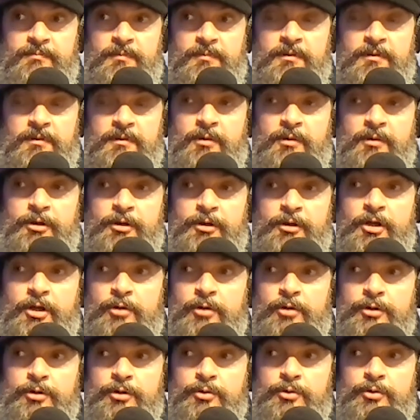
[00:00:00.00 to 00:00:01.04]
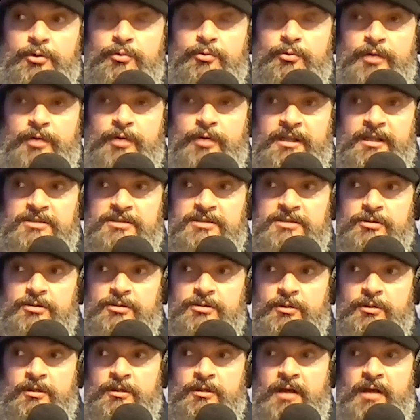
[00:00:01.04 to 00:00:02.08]
There were no new rigs
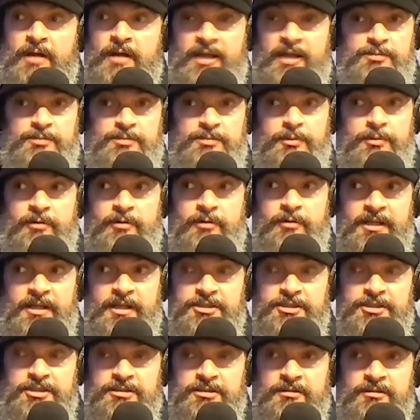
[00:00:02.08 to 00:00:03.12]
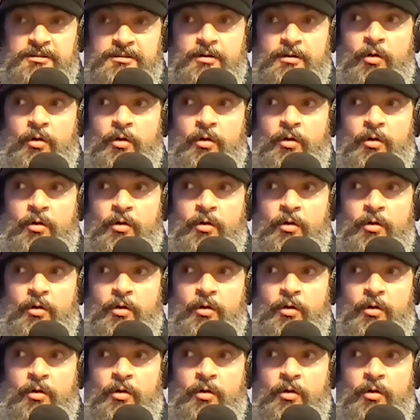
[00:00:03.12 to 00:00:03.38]
or exploration